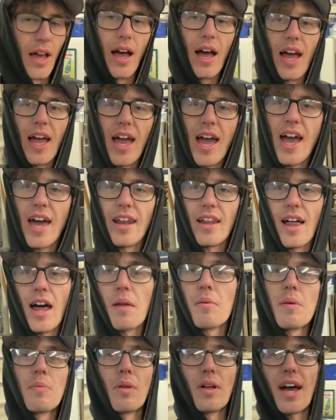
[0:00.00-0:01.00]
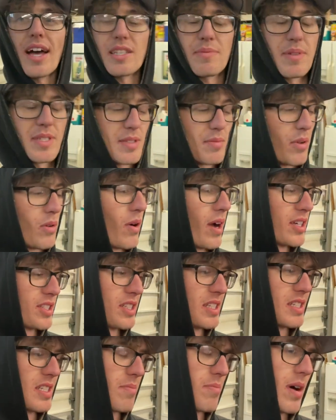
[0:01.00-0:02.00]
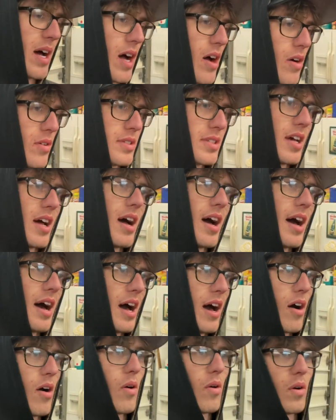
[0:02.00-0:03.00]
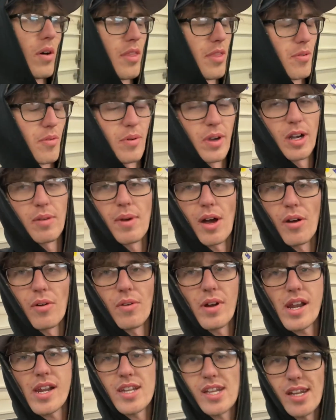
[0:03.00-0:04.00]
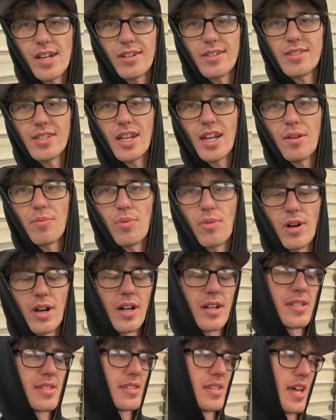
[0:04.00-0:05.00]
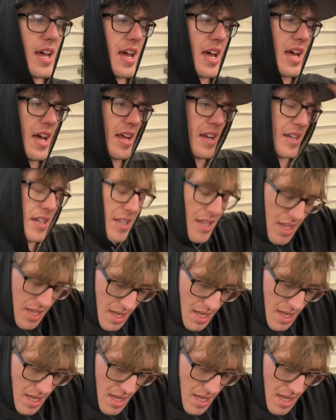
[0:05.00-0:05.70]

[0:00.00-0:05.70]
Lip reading: I had a lot of people ask me some questions about how the rear mount radiator setup works, and